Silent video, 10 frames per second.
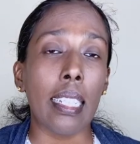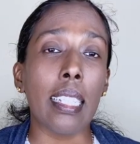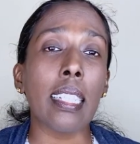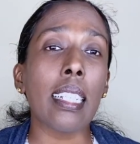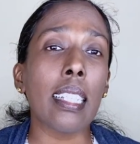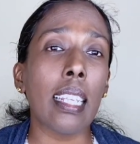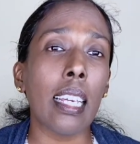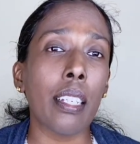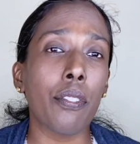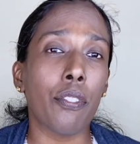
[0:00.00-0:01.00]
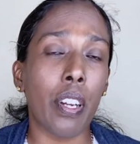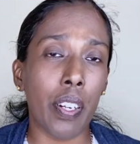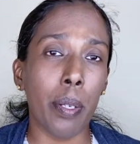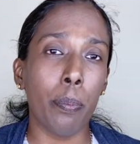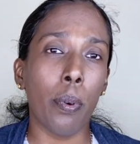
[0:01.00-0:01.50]
This is like
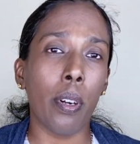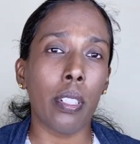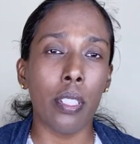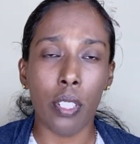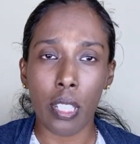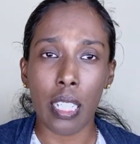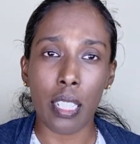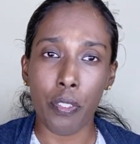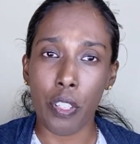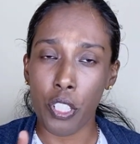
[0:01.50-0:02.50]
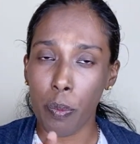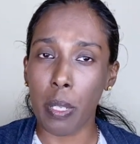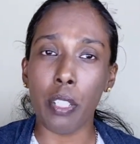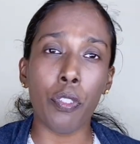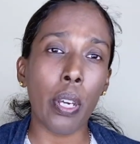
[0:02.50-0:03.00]
very important, not as a fresher,
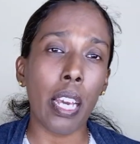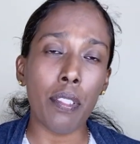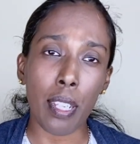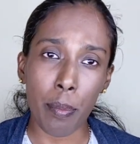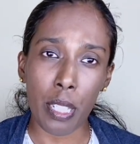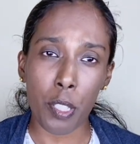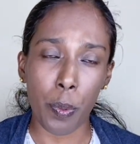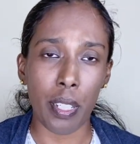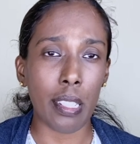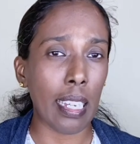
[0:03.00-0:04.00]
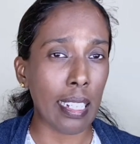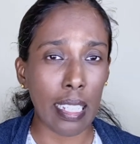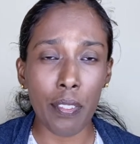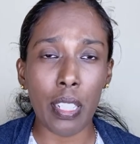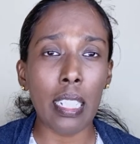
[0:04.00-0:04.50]
but if you have some experience,
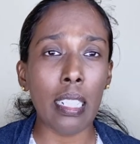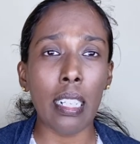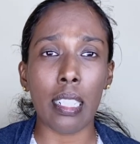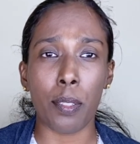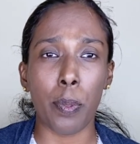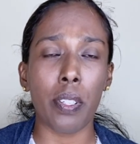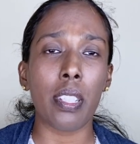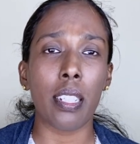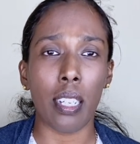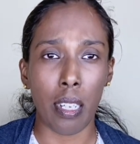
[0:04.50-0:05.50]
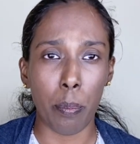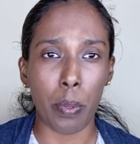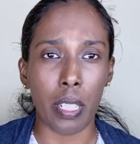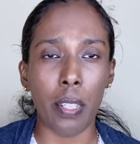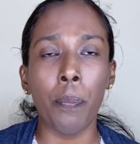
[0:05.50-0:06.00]
even little experience in a
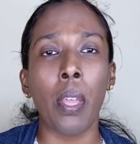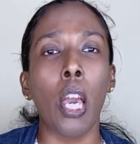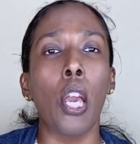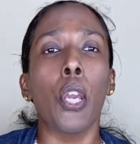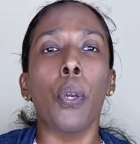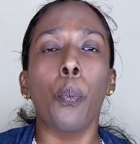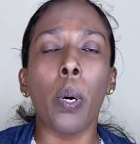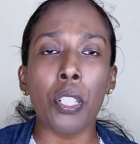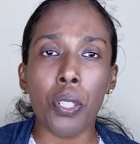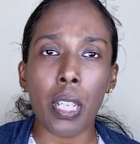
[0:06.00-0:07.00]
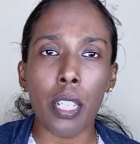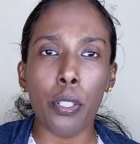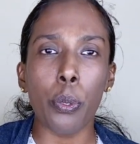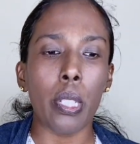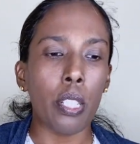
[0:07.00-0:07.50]
company, what you can
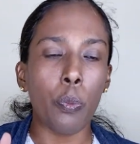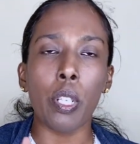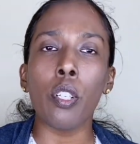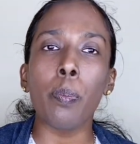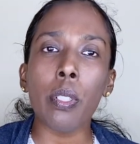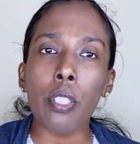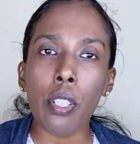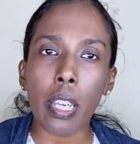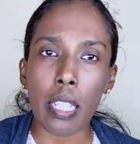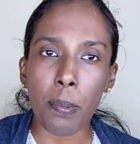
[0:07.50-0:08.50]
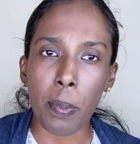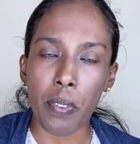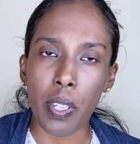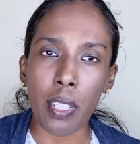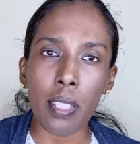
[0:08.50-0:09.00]
do is, when you put your
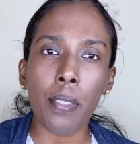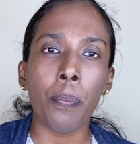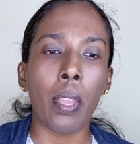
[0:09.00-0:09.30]
experience,